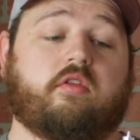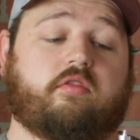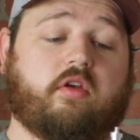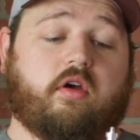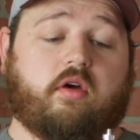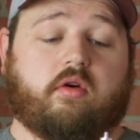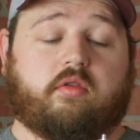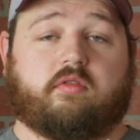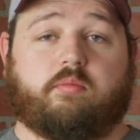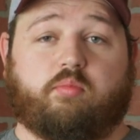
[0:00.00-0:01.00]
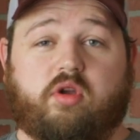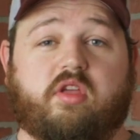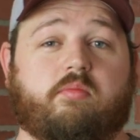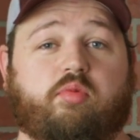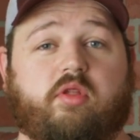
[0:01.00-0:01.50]
So it's a pretty
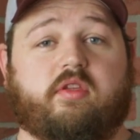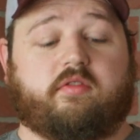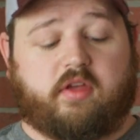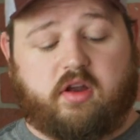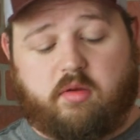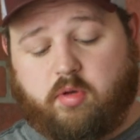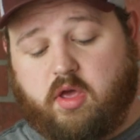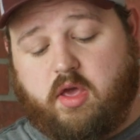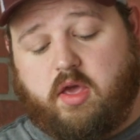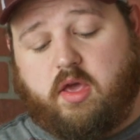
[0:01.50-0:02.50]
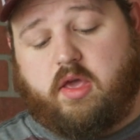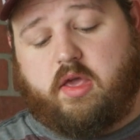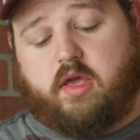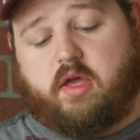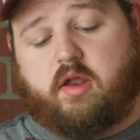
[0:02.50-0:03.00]
complete setup,
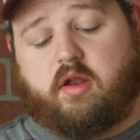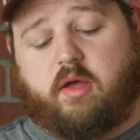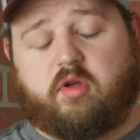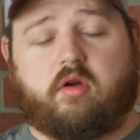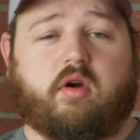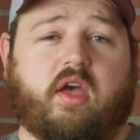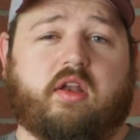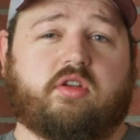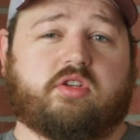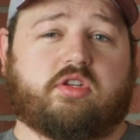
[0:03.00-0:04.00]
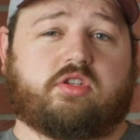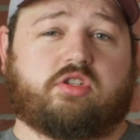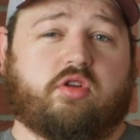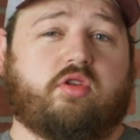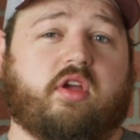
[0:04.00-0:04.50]
and I'm gonna go ahead and just
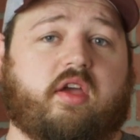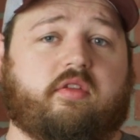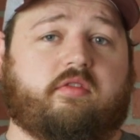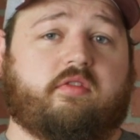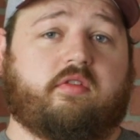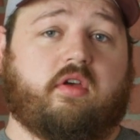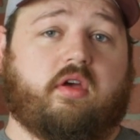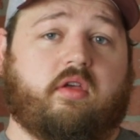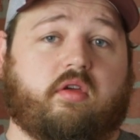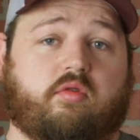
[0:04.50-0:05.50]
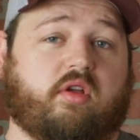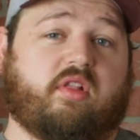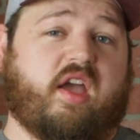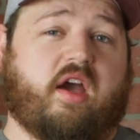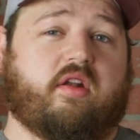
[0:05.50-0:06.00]
show you guys
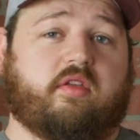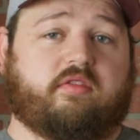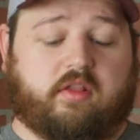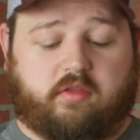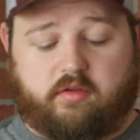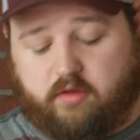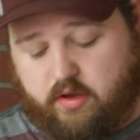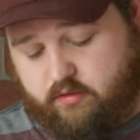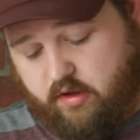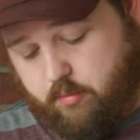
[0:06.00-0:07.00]
quickly how to set these lights